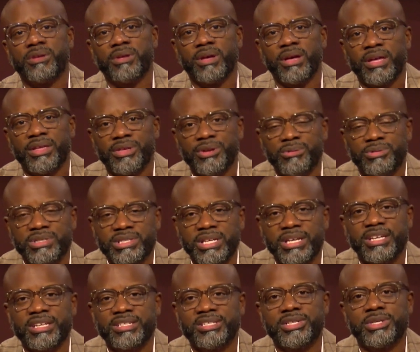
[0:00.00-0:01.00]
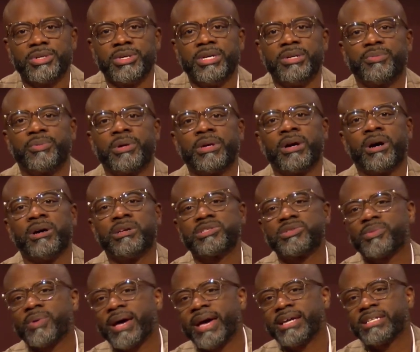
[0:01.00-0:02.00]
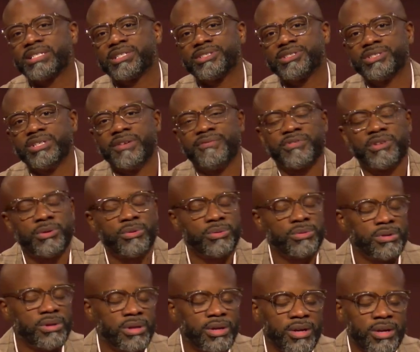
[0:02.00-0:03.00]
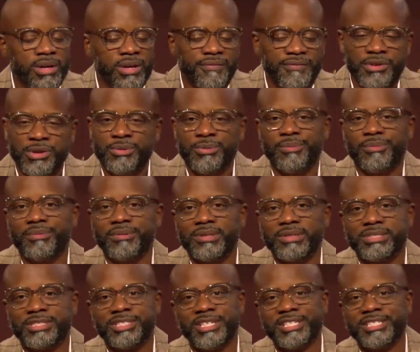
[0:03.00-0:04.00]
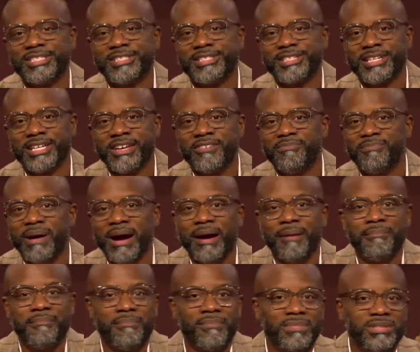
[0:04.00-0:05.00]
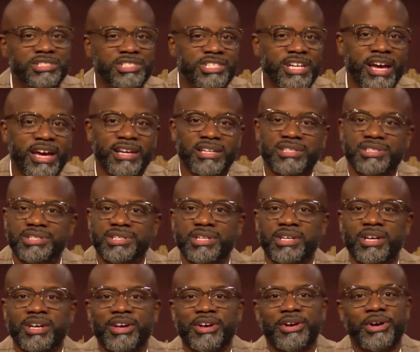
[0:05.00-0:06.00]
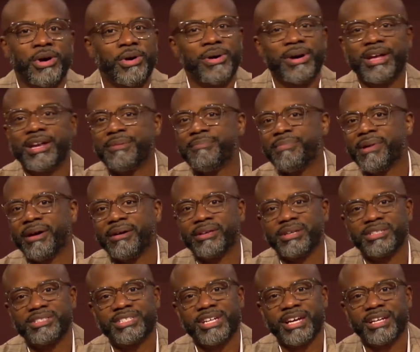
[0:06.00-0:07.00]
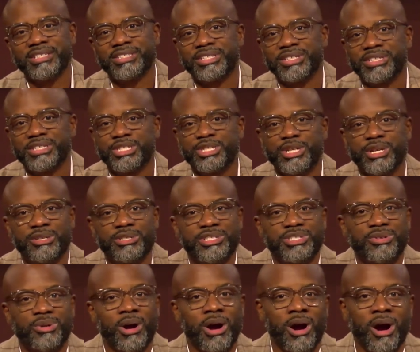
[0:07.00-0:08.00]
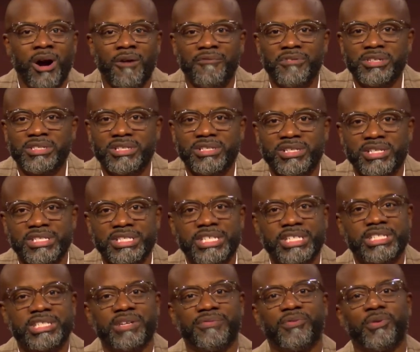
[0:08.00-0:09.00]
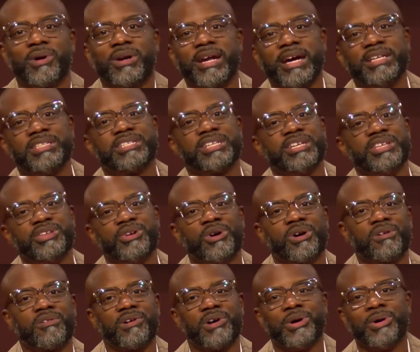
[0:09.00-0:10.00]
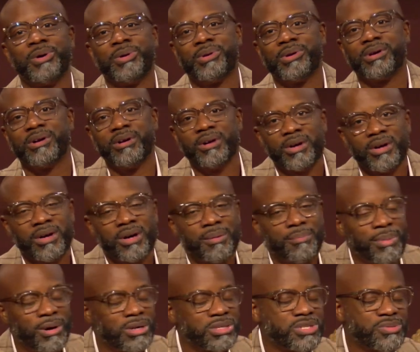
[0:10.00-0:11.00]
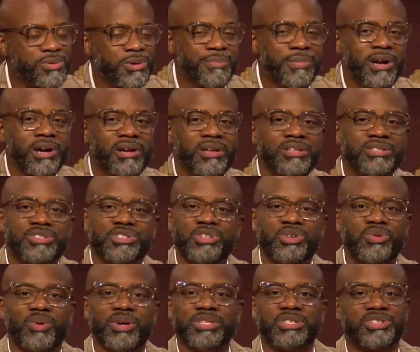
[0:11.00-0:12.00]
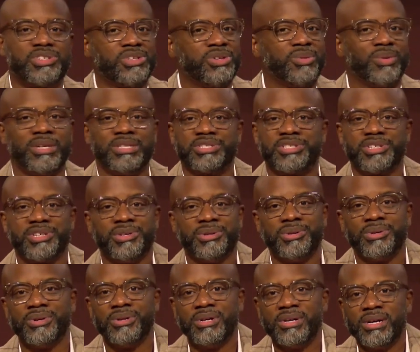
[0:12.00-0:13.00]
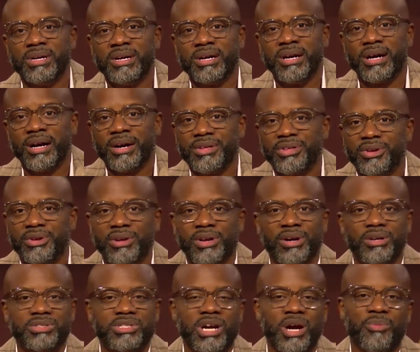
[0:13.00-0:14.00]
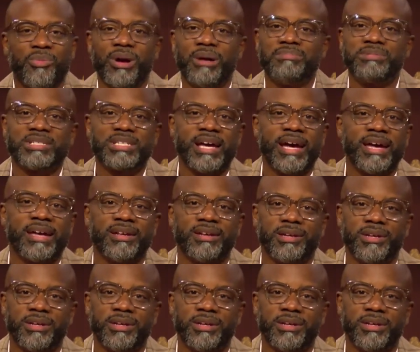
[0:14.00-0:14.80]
and you sticking to it. We also ask if you if you just give by checks, go ahead and mail your check to the church to our offices at 6419 York Road, Baltimore, Maryland 21212. Uh, you can go to our website,